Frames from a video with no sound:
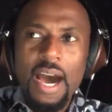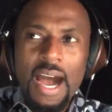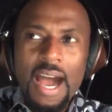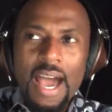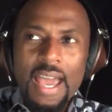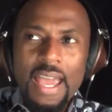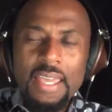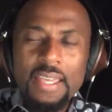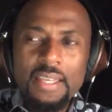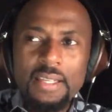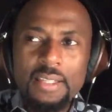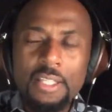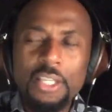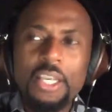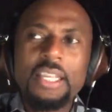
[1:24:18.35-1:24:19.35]
I
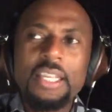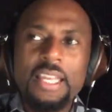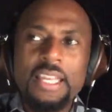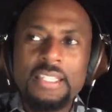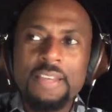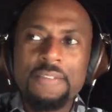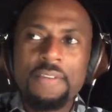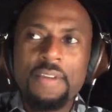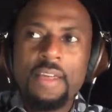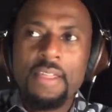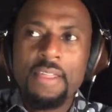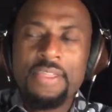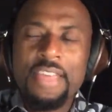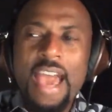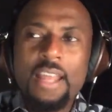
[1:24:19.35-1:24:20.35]
look at it as if
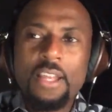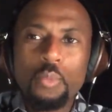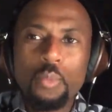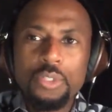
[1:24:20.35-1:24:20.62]
that